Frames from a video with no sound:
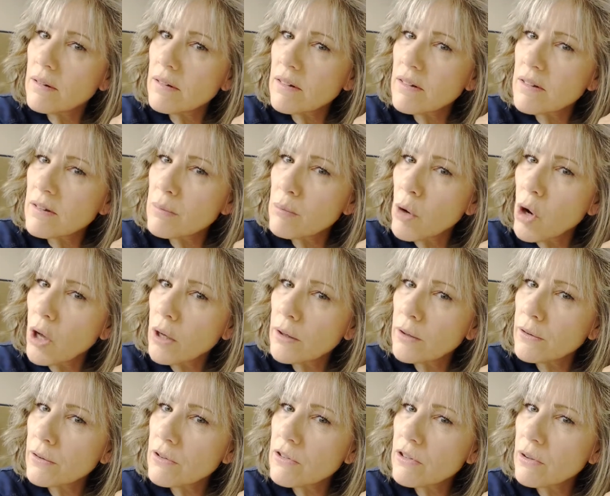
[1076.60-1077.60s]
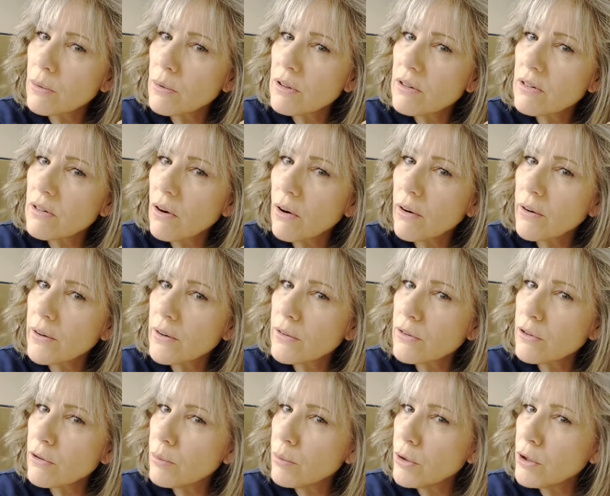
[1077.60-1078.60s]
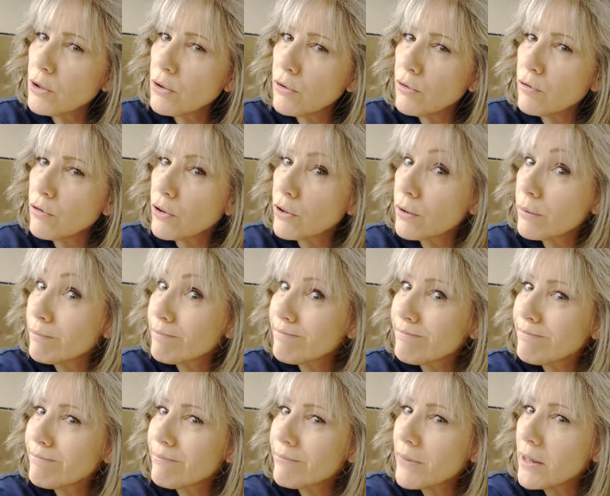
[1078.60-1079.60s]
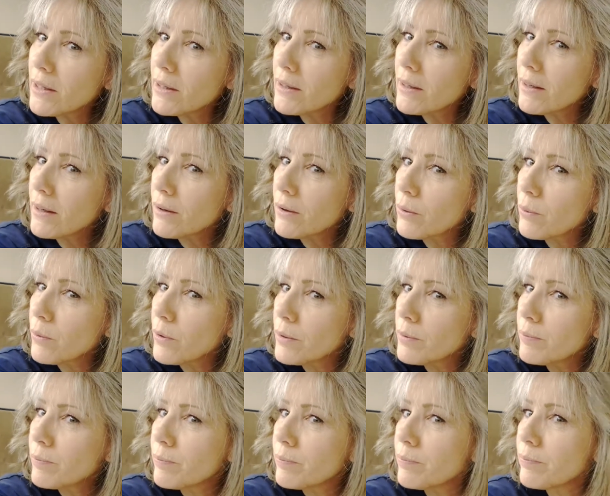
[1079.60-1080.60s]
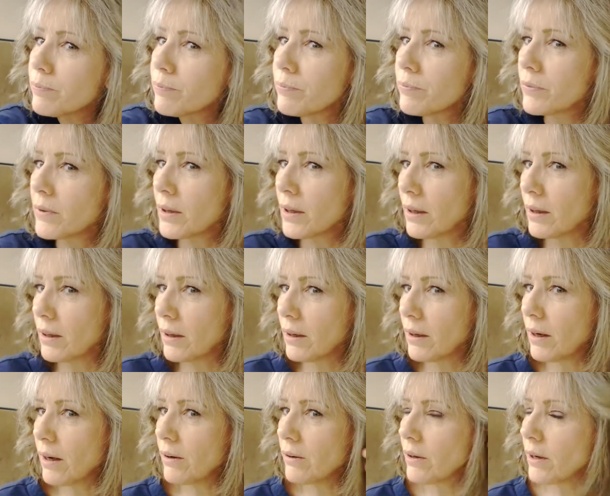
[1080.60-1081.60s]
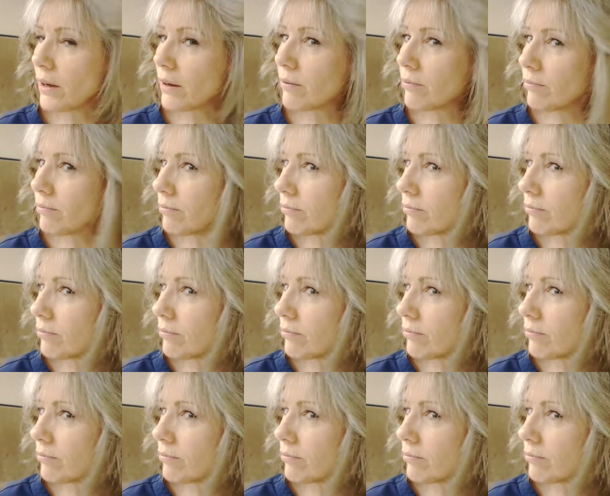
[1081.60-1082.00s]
Smaller, so it's harder to maneuver than the other one. Oh yeah.